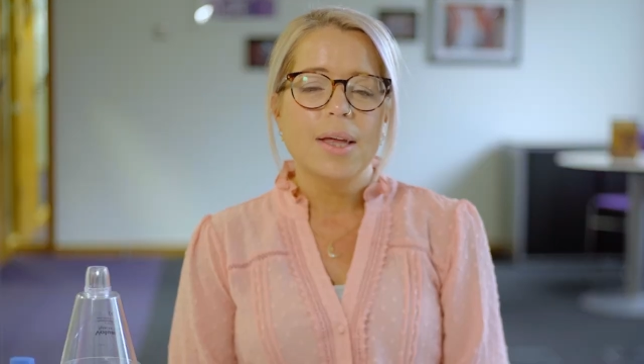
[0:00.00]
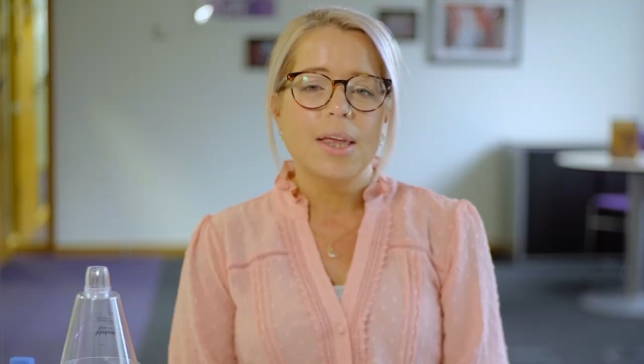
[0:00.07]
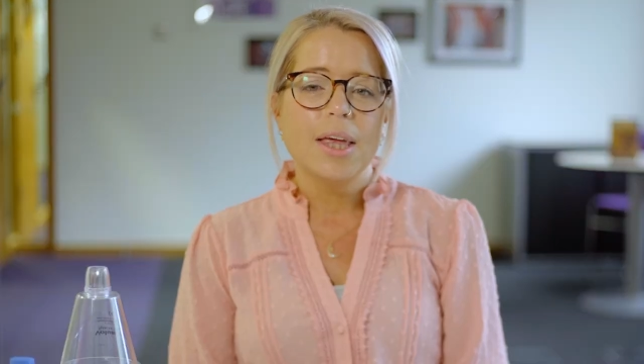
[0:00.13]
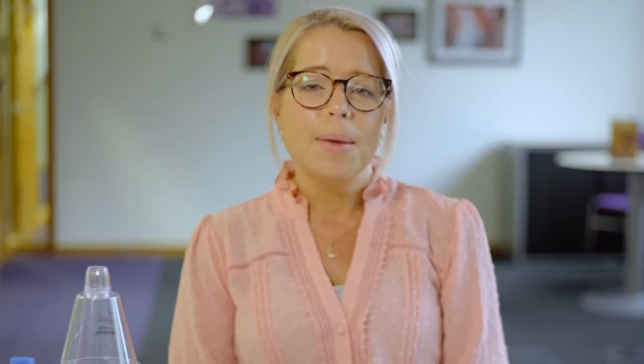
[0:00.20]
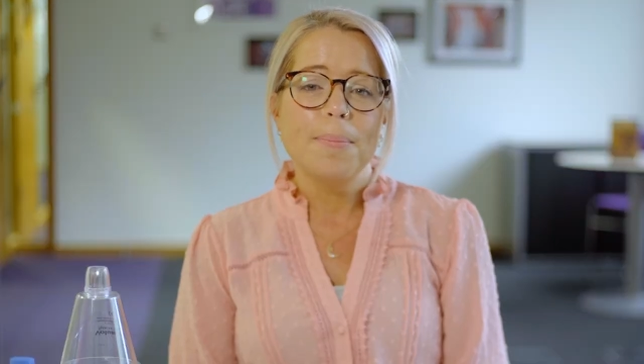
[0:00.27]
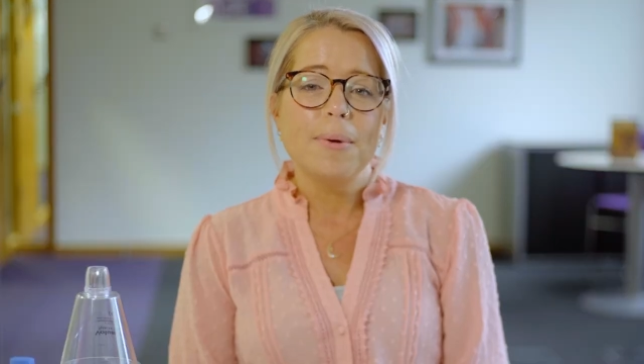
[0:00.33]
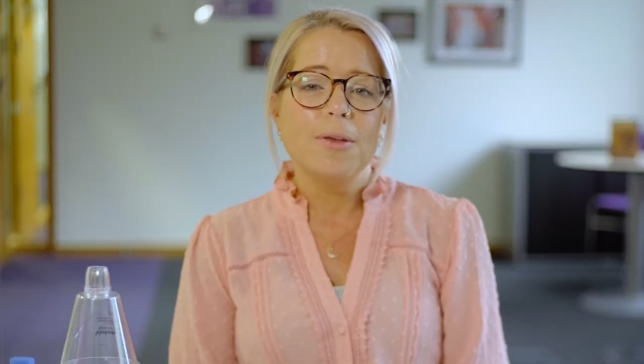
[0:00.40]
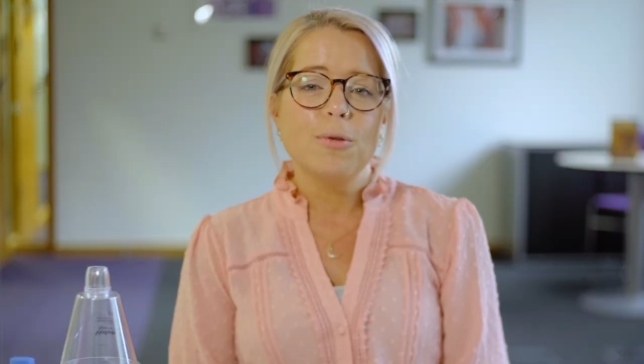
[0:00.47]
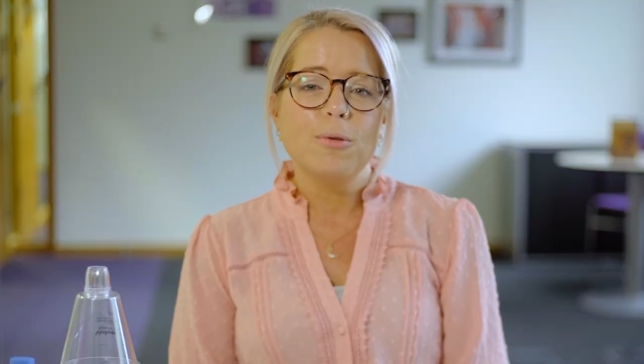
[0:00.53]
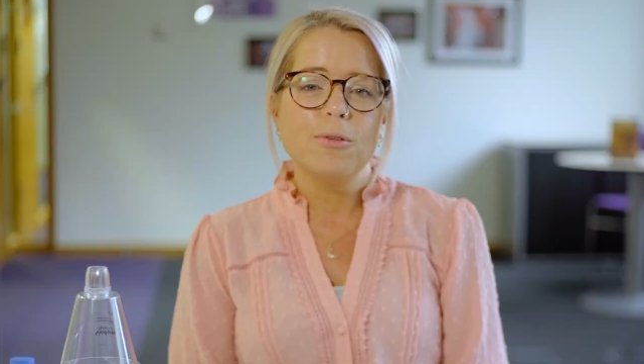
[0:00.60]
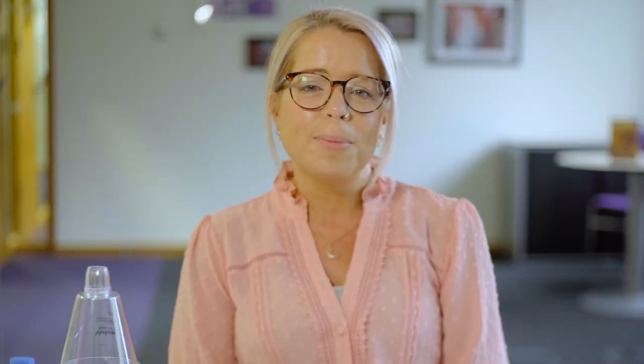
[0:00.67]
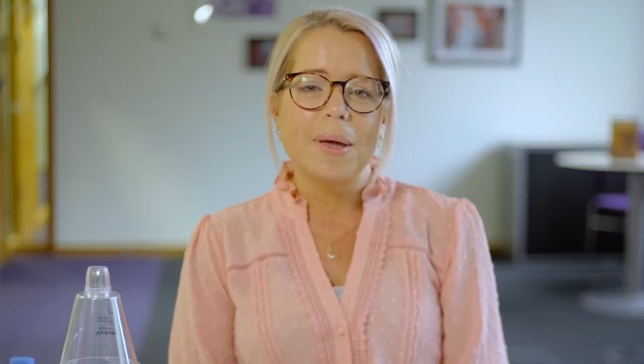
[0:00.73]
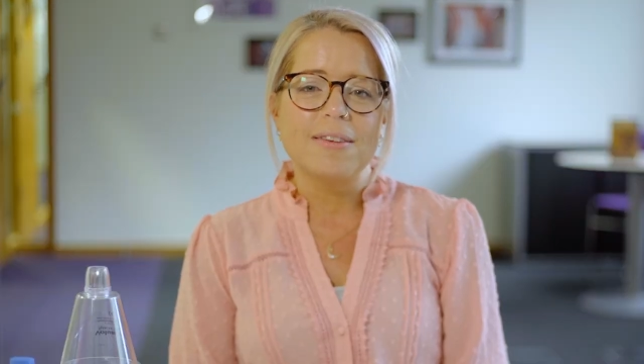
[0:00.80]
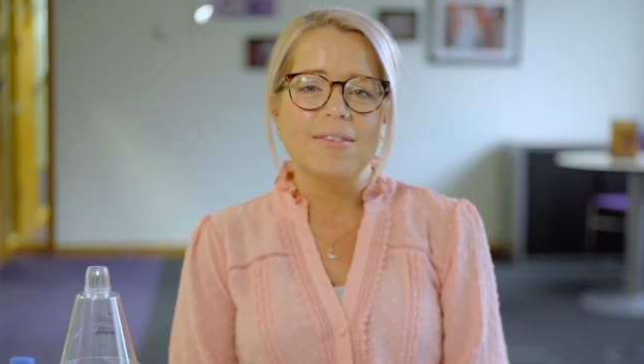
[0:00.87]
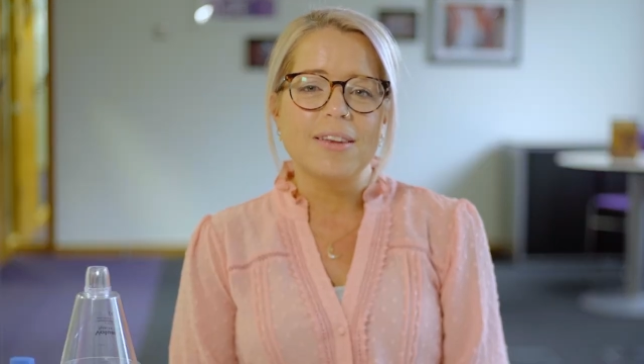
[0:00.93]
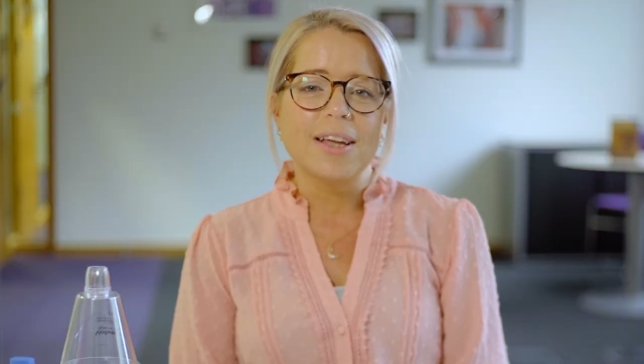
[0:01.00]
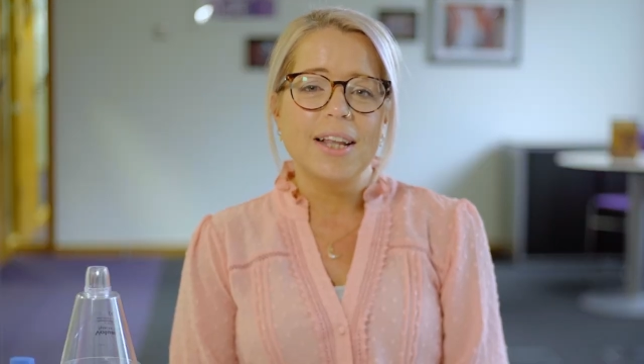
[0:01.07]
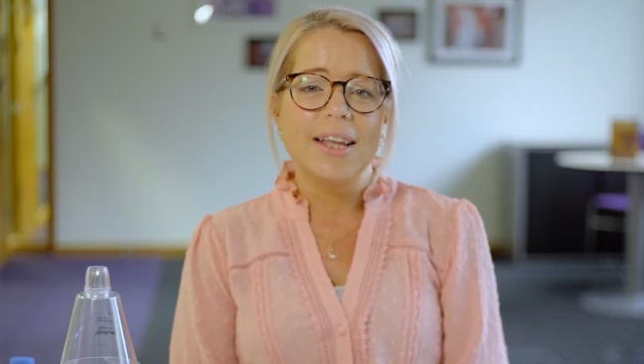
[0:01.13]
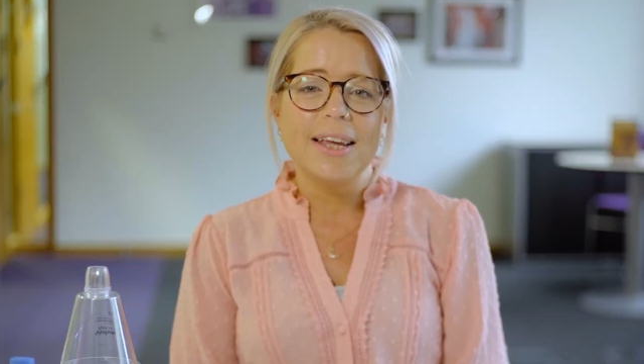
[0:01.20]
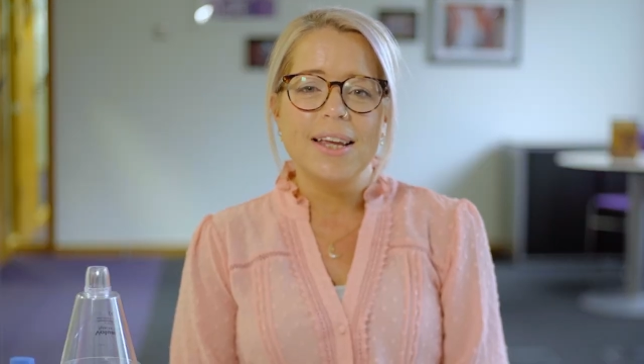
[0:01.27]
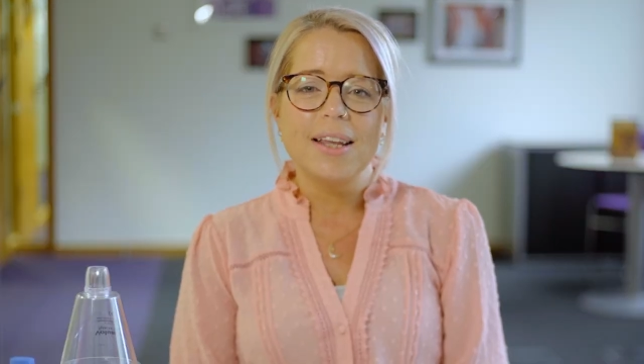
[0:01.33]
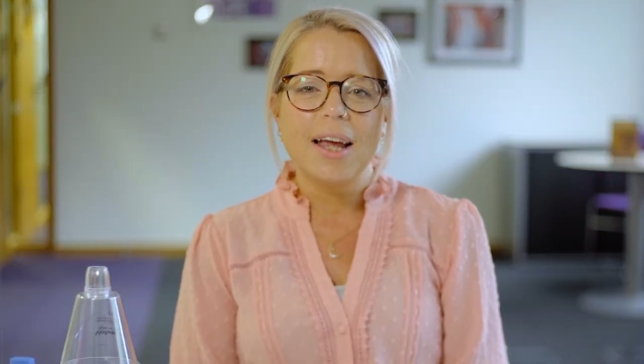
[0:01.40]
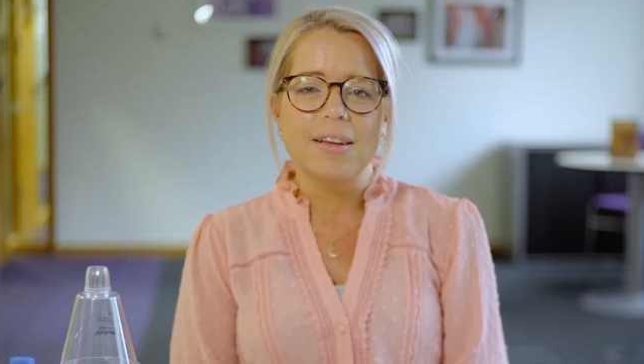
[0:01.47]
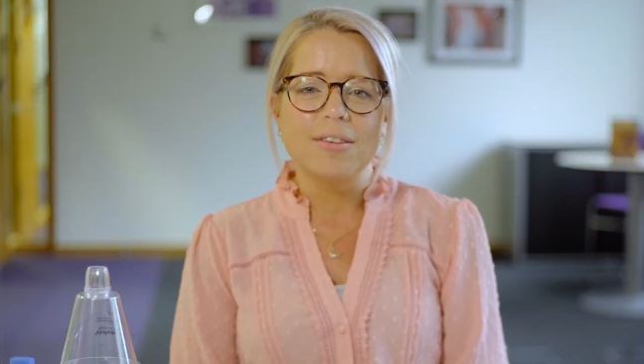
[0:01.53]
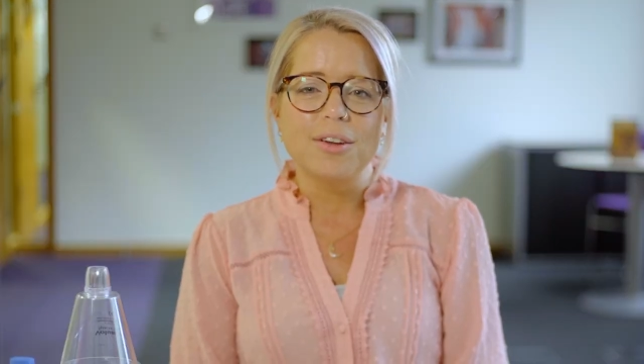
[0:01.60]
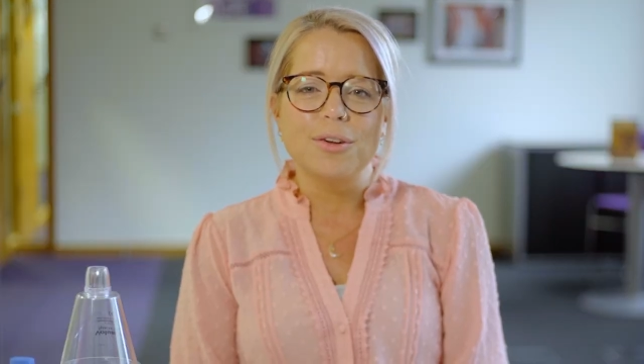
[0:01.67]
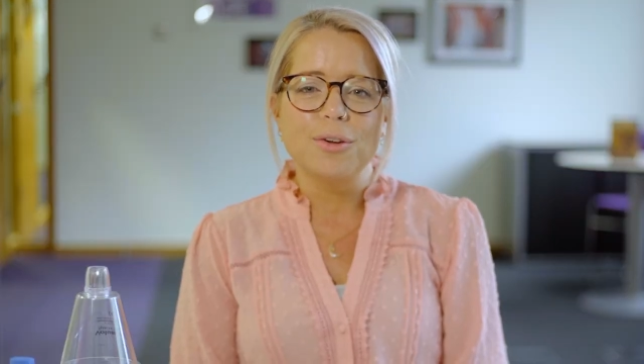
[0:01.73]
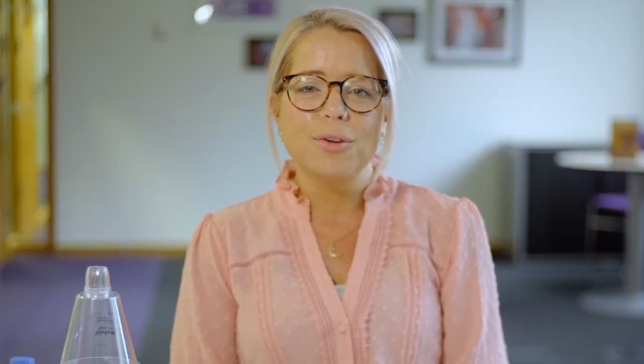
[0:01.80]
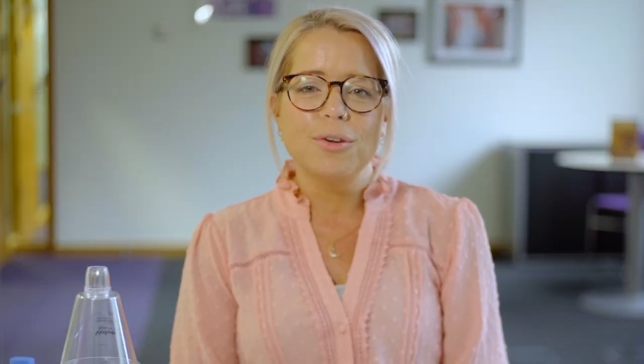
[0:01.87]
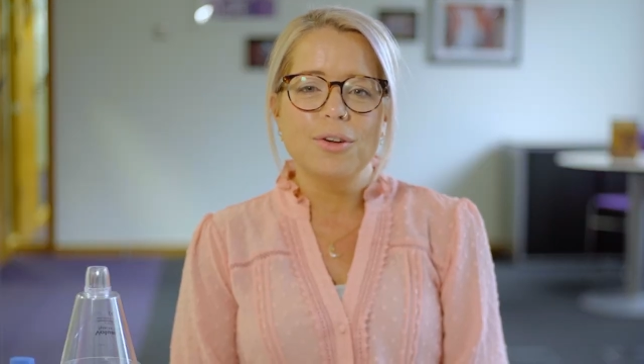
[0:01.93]
Keeping your spacer clean and
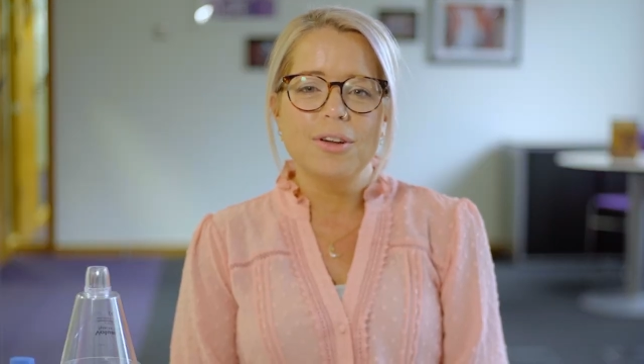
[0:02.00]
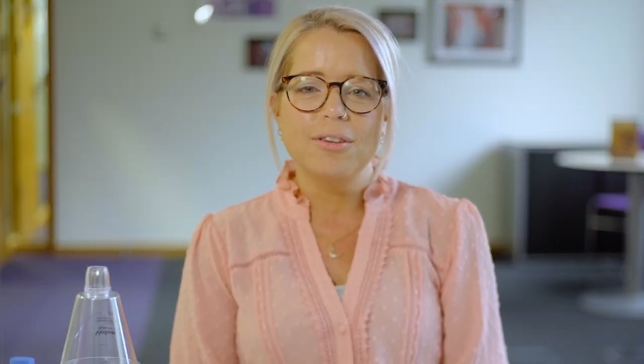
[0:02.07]
in good